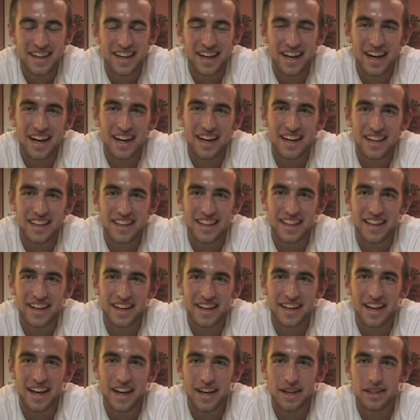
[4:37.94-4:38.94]
Yeah, and
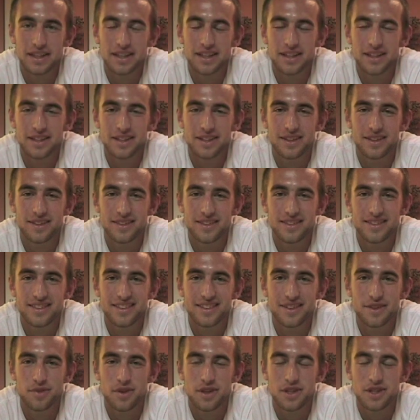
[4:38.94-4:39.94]
then I
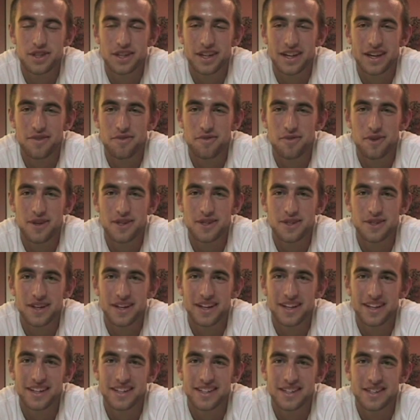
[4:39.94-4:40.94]
eventually get
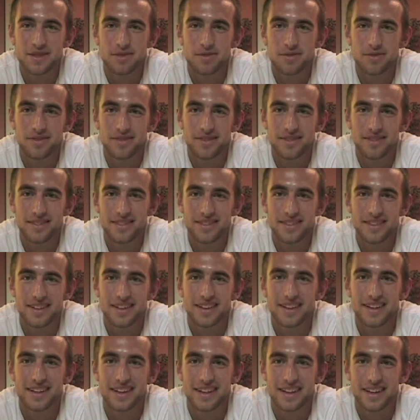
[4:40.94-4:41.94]
frustrated and just
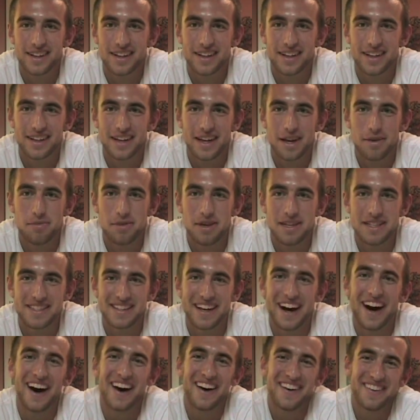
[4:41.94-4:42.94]
get
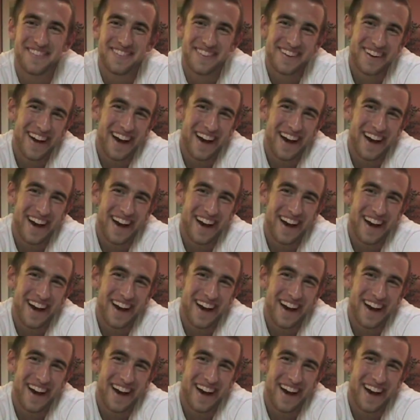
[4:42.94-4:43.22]
pissed off.